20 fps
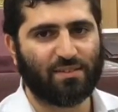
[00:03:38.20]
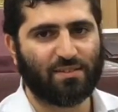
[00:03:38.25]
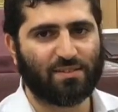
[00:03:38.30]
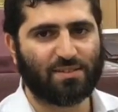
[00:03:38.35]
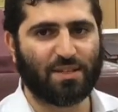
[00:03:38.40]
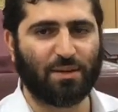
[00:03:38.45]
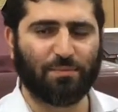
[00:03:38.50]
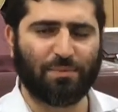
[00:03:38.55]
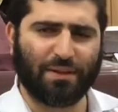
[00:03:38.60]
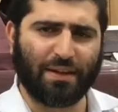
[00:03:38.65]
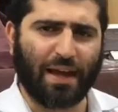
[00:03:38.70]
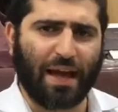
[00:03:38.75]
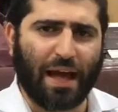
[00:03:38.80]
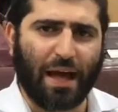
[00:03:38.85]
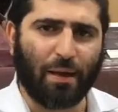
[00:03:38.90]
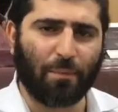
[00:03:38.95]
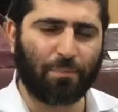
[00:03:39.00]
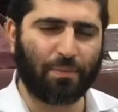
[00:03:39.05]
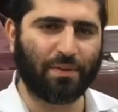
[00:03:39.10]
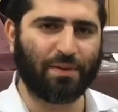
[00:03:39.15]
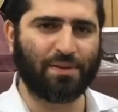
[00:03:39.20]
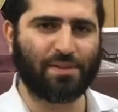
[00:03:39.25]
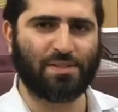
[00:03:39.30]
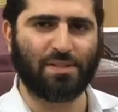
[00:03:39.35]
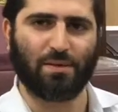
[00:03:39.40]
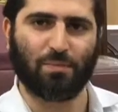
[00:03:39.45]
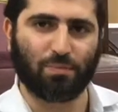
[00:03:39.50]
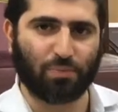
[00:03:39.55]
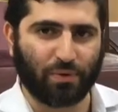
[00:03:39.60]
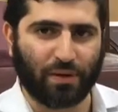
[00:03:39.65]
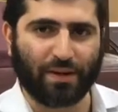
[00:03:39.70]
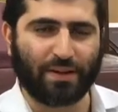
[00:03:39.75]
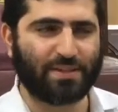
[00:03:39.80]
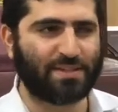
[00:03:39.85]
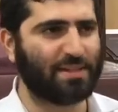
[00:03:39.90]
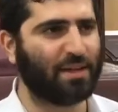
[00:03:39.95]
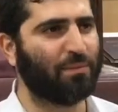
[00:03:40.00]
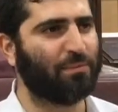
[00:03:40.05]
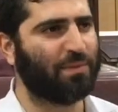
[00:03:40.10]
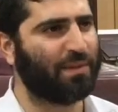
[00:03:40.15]
something happens, he breaks
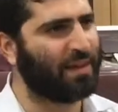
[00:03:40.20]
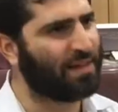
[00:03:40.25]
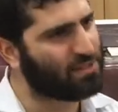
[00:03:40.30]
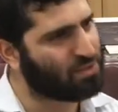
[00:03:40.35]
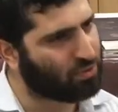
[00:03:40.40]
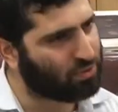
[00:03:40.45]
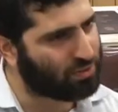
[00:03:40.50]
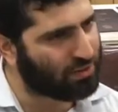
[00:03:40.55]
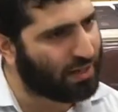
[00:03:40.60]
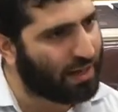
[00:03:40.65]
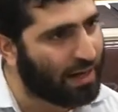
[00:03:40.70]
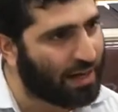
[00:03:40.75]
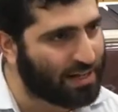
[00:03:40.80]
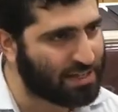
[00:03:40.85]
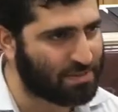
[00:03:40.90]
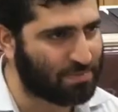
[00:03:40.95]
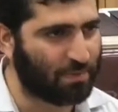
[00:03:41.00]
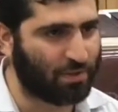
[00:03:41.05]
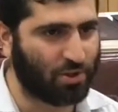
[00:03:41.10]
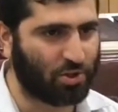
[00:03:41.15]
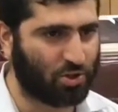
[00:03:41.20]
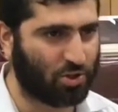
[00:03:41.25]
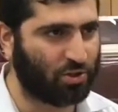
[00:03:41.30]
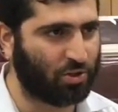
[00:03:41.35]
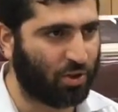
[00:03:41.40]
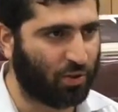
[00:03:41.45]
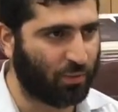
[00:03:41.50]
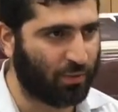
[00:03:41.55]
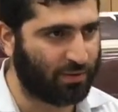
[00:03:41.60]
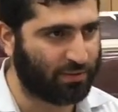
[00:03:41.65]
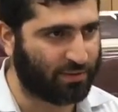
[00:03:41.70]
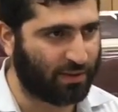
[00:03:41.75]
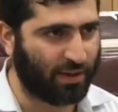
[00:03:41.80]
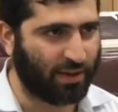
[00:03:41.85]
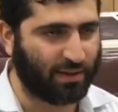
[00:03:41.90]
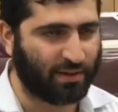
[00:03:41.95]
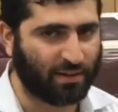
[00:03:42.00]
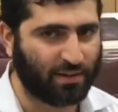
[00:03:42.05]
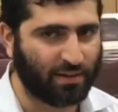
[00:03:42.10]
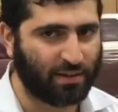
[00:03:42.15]
something, has to go to the hospital, he should know one
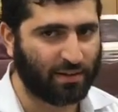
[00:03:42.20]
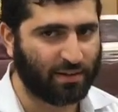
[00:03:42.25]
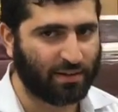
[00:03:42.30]
thing.